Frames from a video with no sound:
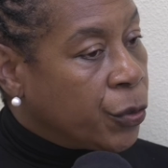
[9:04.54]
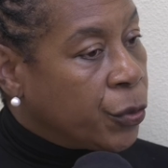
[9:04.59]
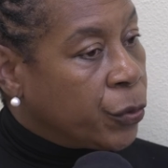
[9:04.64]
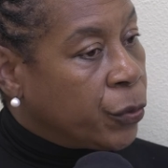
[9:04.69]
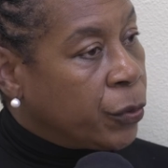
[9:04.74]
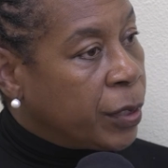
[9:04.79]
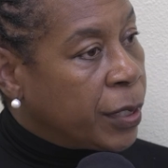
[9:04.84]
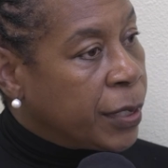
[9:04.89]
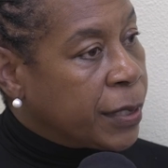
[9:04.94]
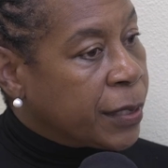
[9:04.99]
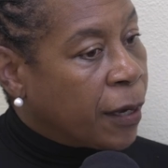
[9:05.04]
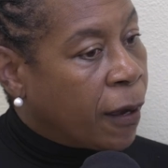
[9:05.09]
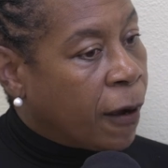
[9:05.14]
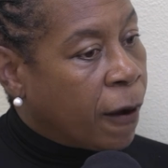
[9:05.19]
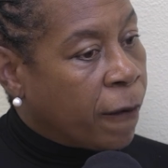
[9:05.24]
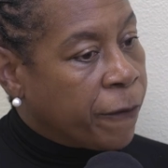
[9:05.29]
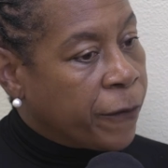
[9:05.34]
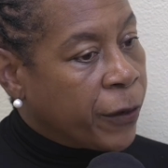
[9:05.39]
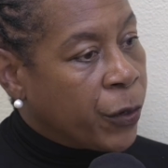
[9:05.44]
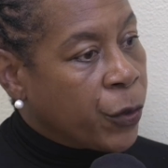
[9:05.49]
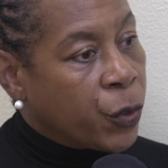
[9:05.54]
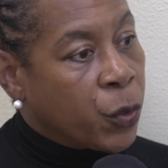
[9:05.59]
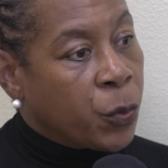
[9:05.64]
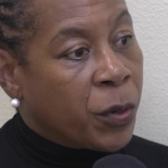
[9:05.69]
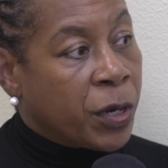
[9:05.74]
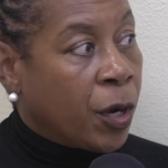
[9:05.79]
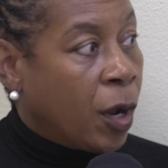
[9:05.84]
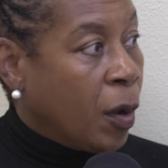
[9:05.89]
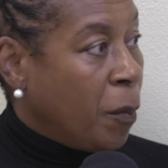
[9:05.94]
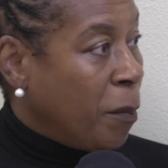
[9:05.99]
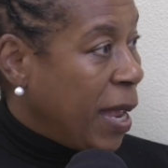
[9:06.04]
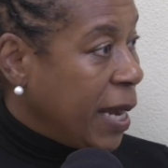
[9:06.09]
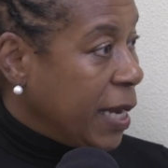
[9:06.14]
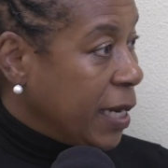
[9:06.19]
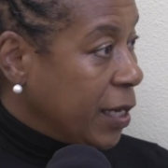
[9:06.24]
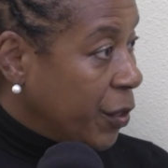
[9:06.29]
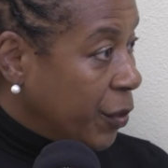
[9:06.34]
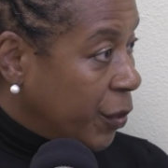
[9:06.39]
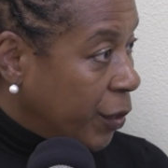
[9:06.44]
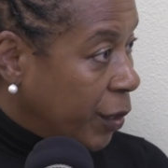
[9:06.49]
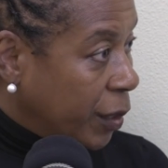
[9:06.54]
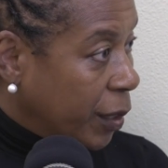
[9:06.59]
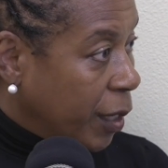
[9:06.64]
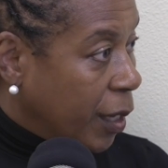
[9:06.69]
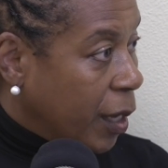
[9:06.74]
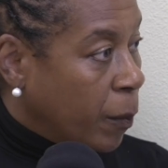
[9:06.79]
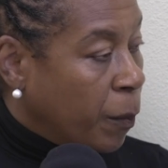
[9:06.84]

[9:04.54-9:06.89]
Doulas are folk who are not medical,